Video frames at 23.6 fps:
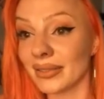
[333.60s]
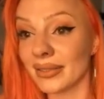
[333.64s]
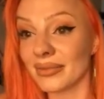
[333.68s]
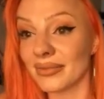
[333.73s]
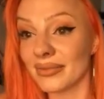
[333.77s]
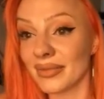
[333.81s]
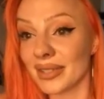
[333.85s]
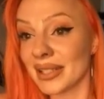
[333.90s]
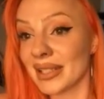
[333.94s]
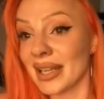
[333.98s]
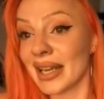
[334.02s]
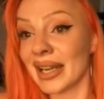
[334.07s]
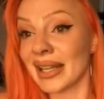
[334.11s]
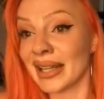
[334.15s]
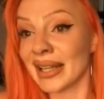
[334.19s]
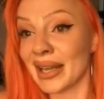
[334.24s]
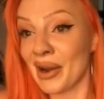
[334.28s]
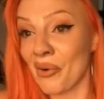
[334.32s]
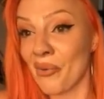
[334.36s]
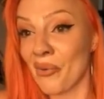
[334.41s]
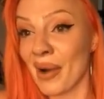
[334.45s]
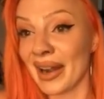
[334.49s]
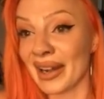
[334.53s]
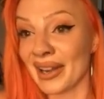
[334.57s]
sitting
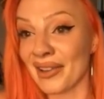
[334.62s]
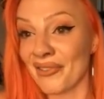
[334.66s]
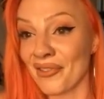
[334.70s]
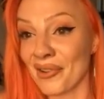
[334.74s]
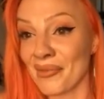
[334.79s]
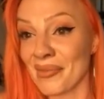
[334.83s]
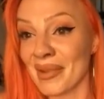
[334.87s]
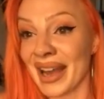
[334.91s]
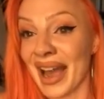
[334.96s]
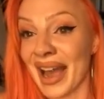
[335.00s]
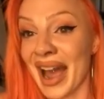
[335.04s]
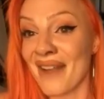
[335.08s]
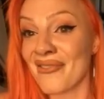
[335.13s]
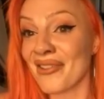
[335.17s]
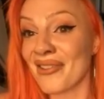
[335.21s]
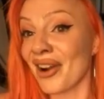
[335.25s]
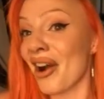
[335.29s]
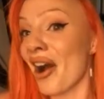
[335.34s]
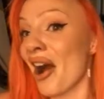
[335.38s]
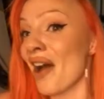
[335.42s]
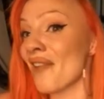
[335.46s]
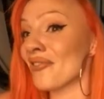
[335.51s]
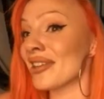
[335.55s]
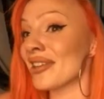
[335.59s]
there waiting for me to have a
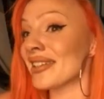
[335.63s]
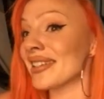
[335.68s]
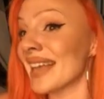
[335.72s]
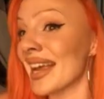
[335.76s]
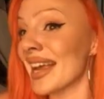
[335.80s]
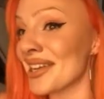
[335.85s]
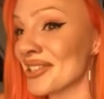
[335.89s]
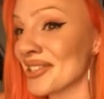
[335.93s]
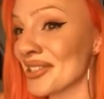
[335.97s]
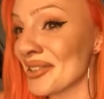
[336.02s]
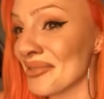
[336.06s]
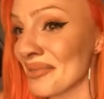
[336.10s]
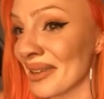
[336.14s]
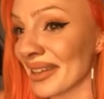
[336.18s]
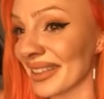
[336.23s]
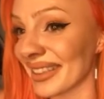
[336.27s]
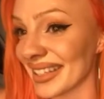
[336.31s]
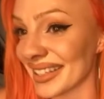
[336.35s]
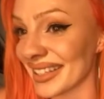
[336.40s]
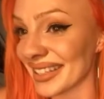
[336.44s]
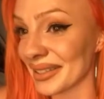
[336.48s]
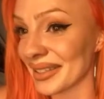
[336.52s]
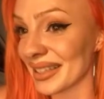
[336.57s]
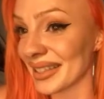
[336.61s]
conversation with
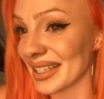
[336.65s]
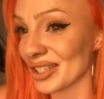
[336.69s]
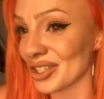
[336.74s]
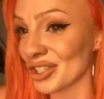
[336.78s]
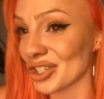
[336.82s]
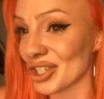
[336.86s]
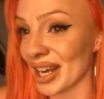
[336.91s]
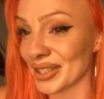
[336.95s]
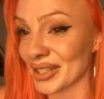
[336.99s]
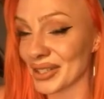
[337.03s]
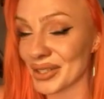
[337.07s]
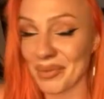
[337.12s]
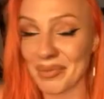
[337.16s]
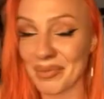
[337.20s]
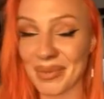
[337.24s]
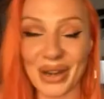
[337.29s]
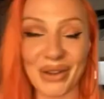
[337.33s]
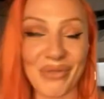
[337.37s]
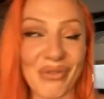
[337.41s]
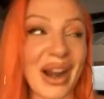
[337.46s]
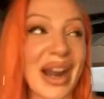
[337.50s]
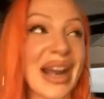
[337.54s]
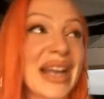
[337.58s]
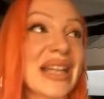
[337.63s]
this
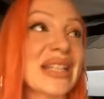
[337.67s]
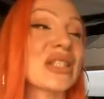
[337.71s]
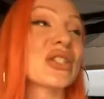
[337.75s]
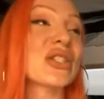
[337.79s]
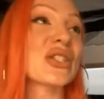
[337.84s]
gentleman, right?